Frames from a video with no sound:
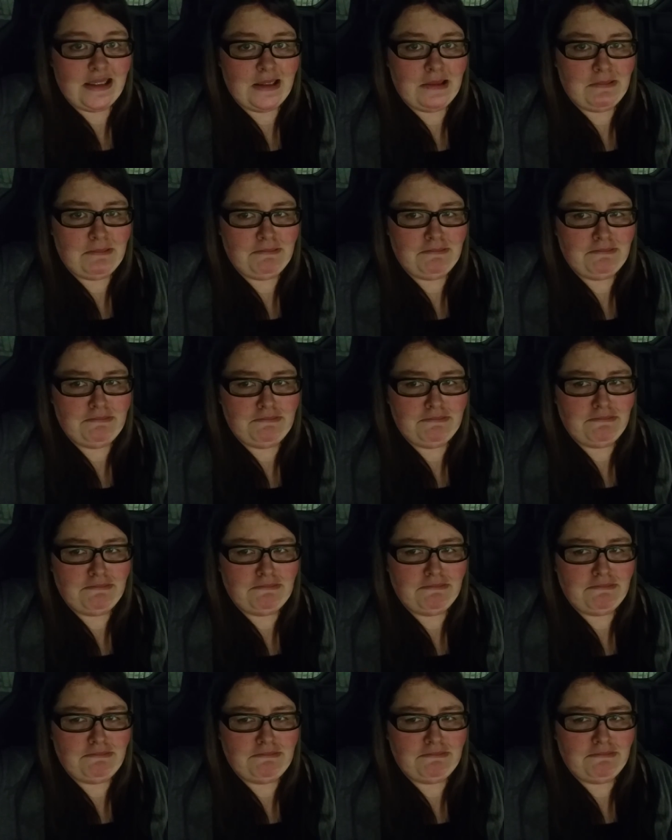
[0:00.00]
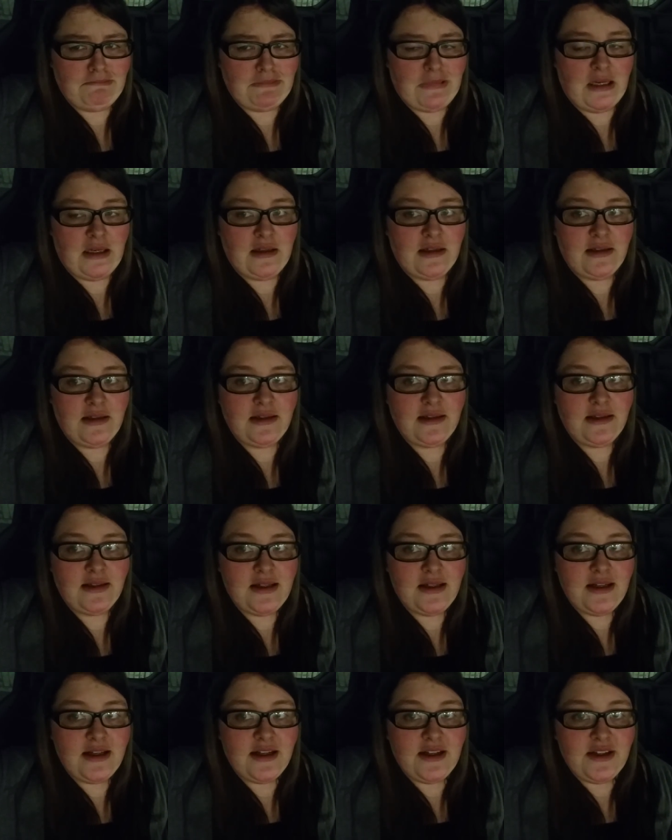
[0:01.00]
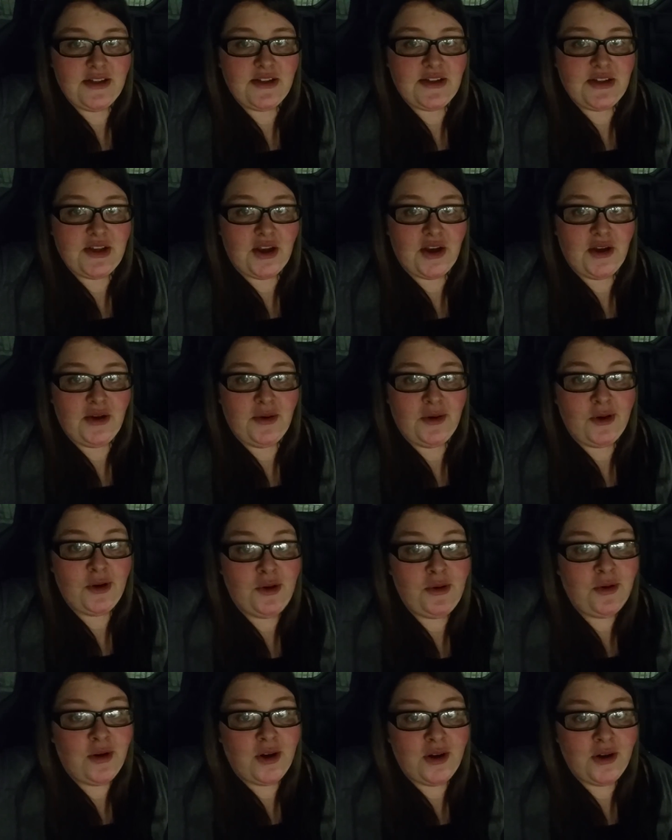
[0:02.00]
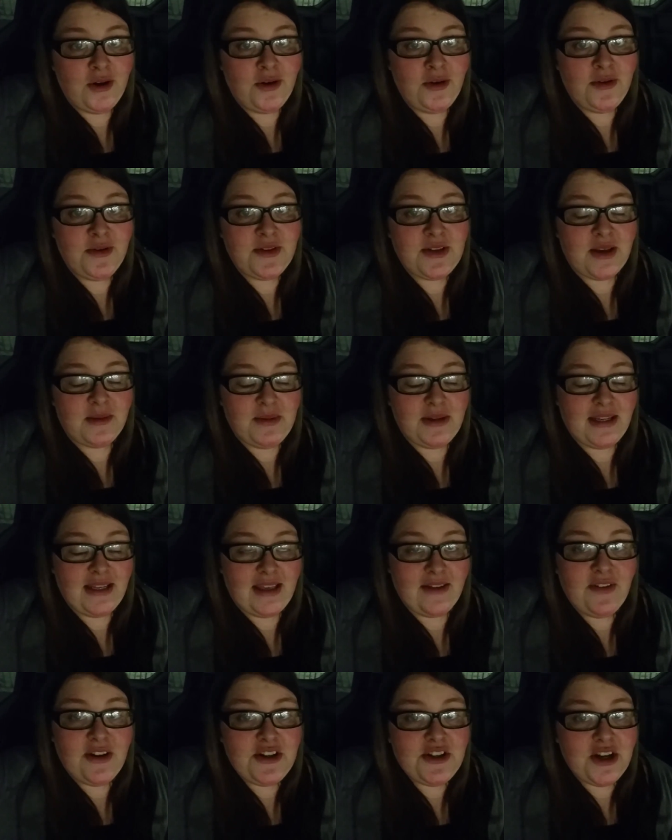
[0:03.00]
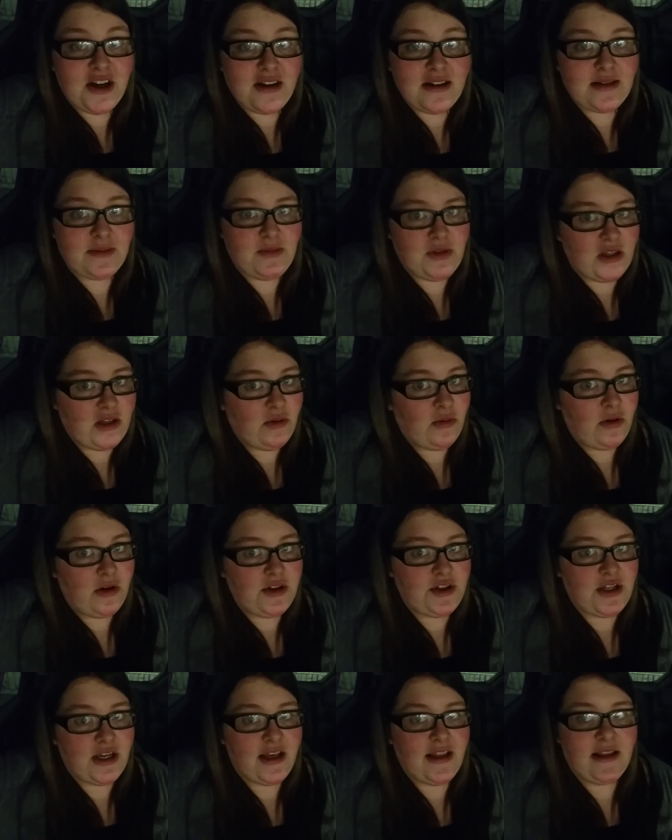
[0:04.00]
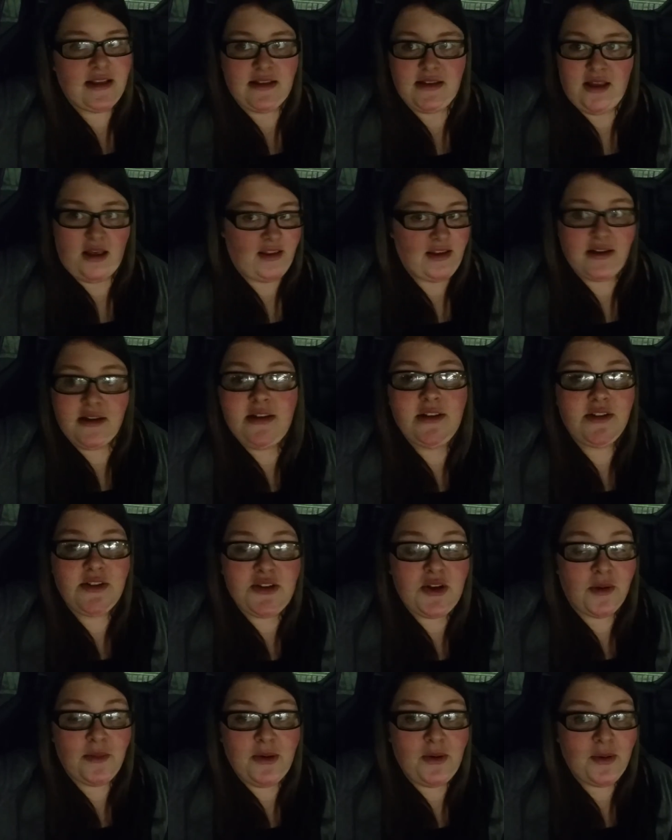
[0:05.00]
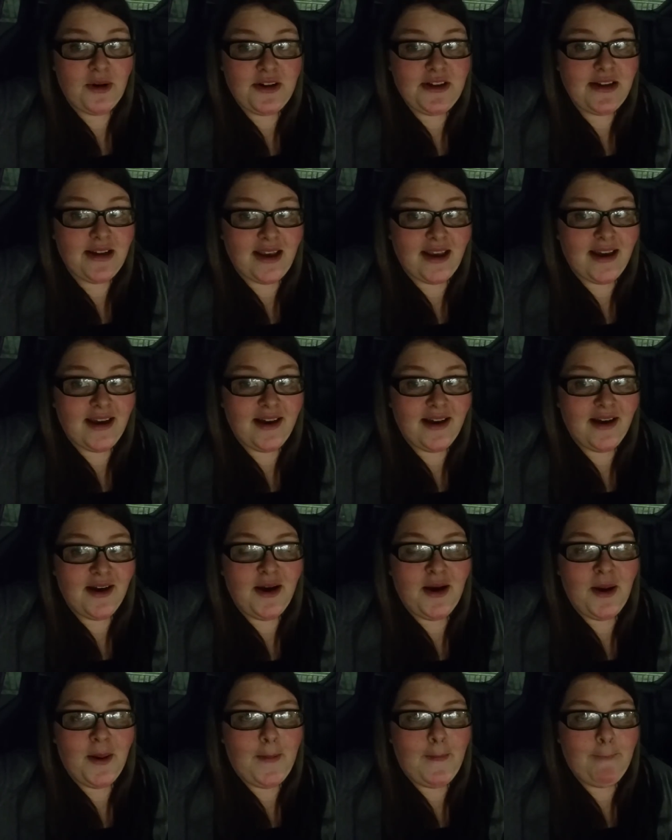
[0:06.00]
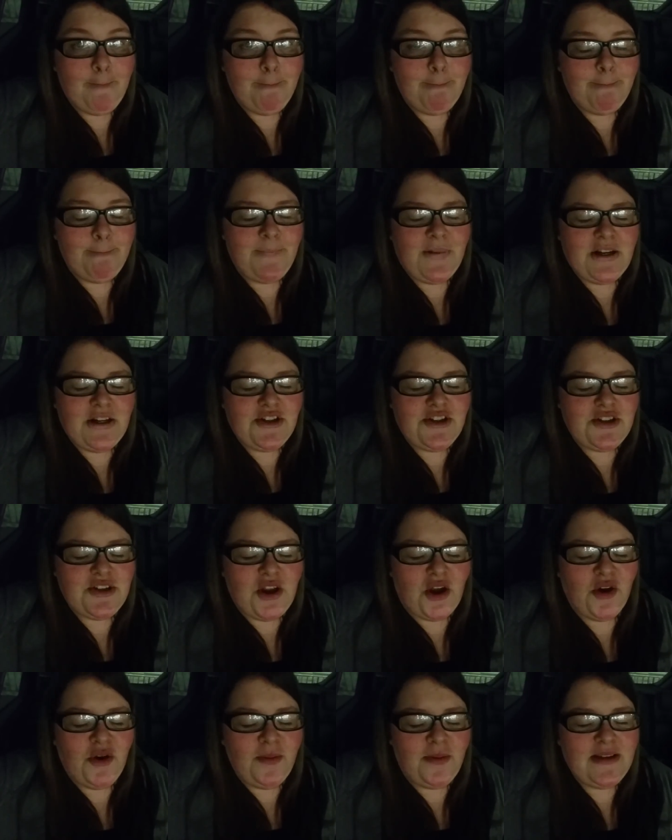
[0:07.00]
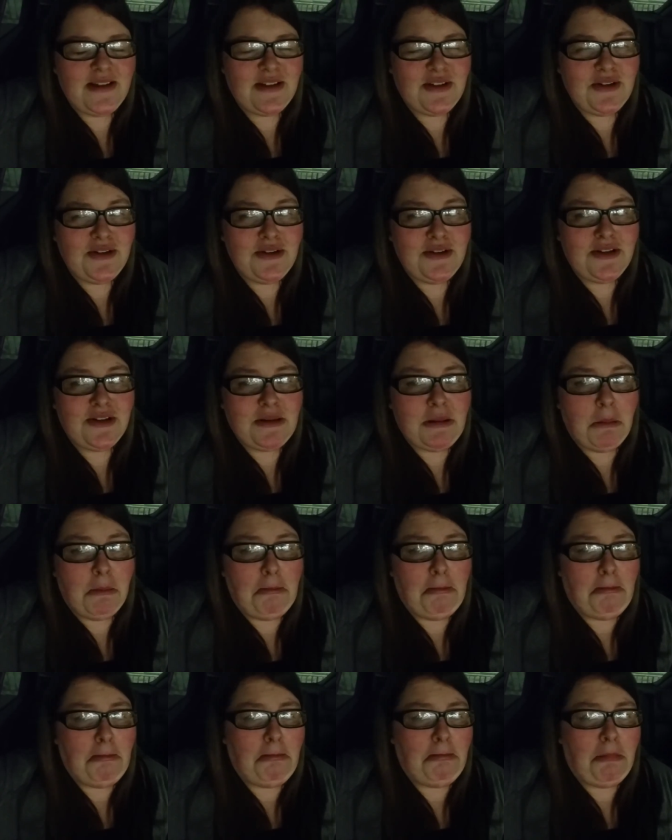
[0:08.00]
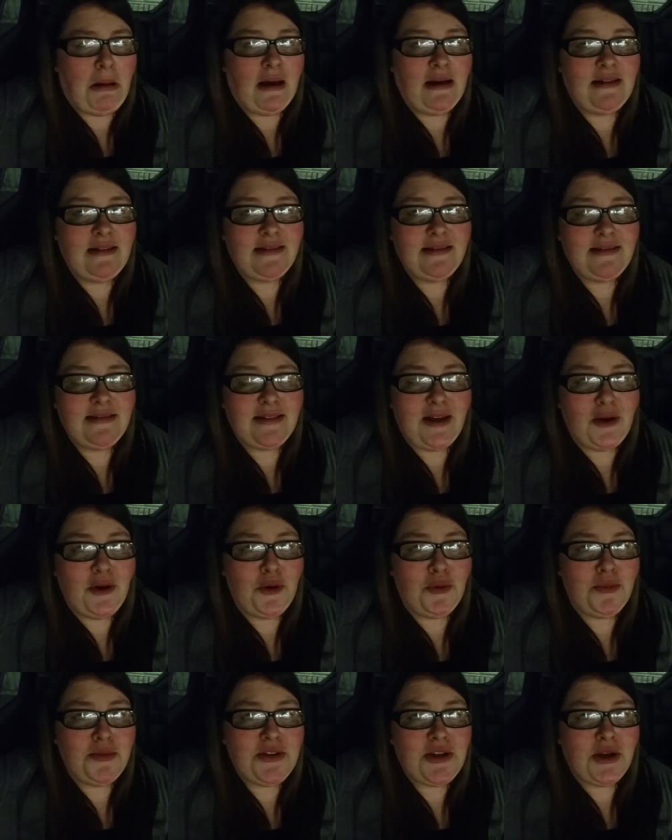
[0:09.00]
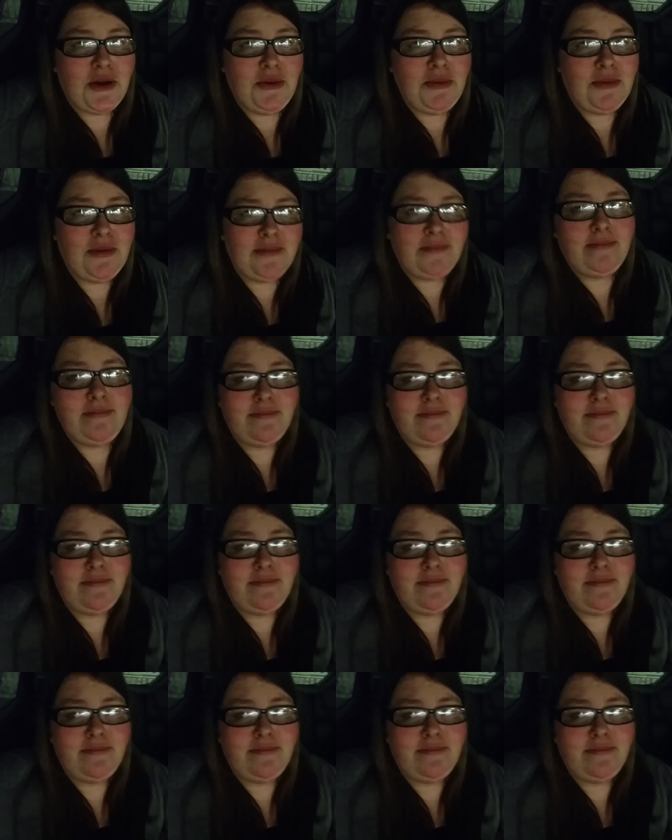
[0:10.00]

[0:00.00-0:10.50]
Hmm. So who knows? I'm going to give it a chance. I'm going to watch it. There's nothing going to stop me watching it. But I just hope it's good. Hmm. I hope so.